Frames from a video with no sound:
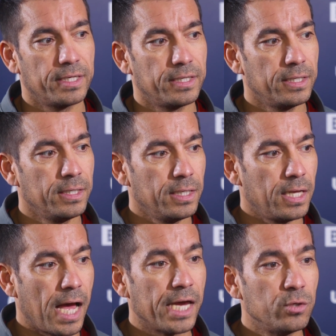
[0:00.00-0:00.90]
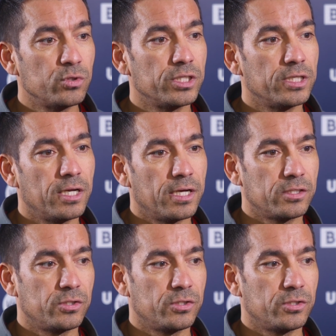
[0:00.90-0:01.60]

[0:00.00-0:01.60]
And I use it a lot